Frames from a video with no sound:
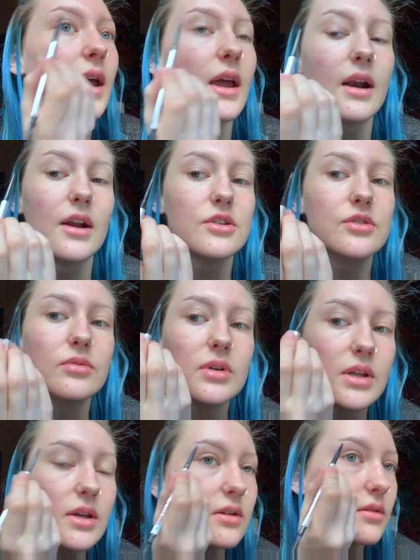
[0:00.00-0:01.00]
and I just
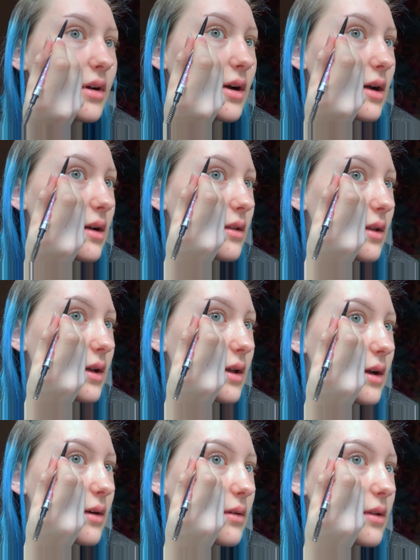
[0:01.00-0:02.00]
really do not like
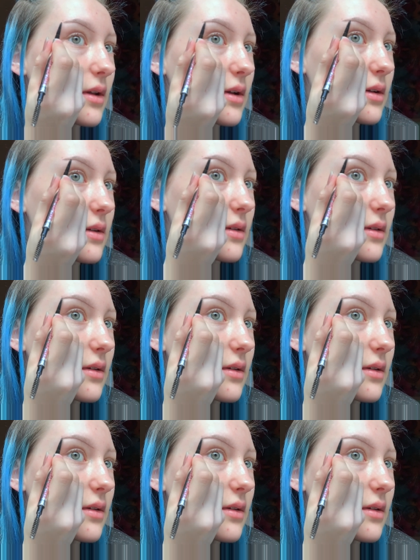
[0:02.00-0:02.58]
how it looks.